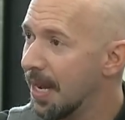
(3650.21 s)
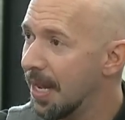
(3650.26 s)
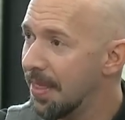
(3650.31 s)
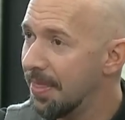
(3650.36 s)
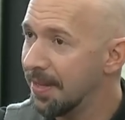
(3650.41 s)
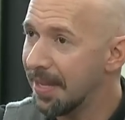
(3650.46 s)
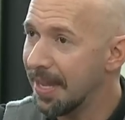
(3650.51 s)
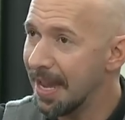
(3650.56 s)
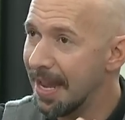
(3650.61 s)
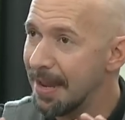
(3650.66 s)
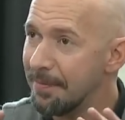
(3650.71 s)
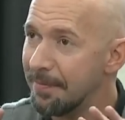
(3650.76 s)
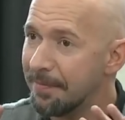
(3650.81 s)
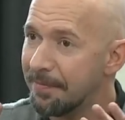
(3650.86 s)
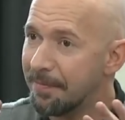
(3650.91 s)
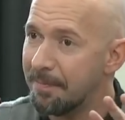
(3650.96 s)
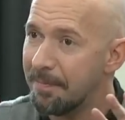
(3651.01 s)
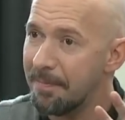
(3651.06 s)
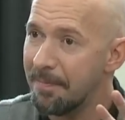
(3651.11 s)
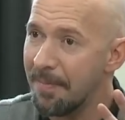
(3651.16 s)
and the game
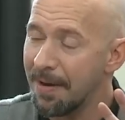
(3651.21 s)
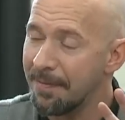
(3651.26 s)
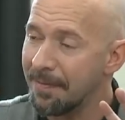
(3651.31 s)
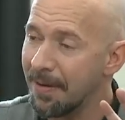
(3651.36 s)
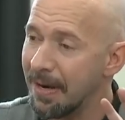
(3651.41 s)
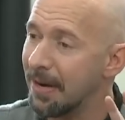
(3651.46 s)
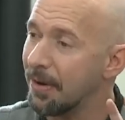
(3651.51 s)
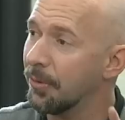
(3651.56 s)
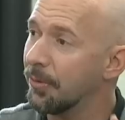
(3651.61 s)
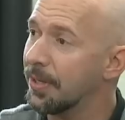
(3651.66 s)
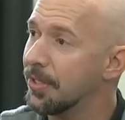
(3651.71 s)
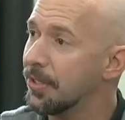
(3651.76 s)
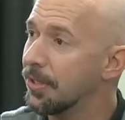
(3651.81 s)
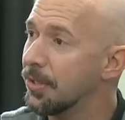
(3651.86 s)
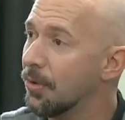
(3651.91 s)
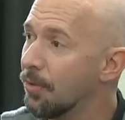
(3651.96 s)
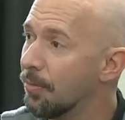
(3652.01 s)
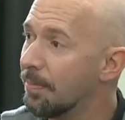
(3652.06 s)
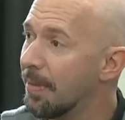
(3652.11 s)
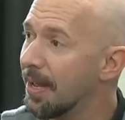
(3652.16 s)
by far not only
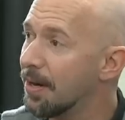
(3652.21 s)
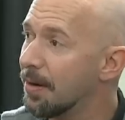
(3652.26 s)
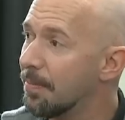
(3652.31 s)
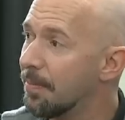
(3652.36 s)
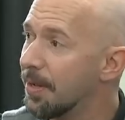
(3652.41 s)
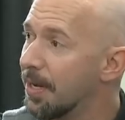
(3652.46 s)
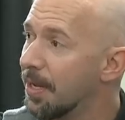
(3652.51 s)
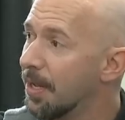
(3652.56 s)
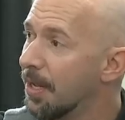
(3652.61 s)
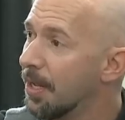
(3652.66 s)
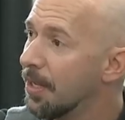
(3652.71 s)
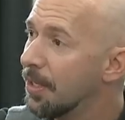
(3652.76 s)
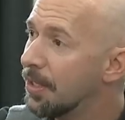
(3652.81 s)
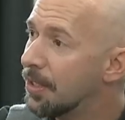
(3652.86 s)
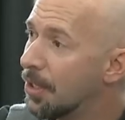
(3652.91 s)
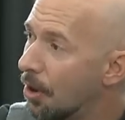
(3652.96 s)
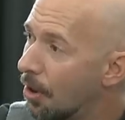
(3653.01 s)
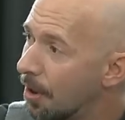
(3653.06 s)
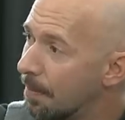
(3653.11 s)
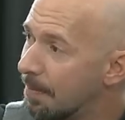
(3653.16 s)
sold better but
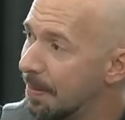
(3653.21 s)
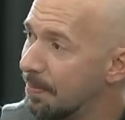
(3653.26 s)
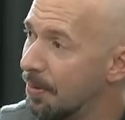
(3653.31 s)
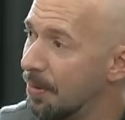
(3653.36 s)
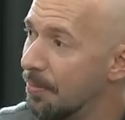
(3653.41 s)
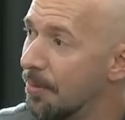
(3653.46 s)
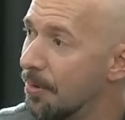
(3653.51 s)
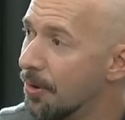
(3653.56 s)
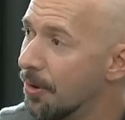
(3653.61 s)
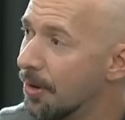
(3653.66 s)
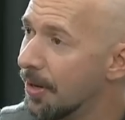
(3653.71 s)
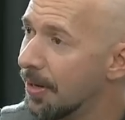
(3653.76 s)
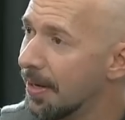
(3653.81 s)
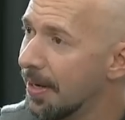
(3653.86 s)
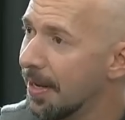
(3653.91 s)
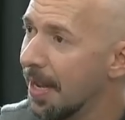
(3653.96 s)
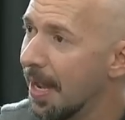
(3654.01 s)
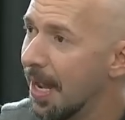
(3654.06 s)
taught people more.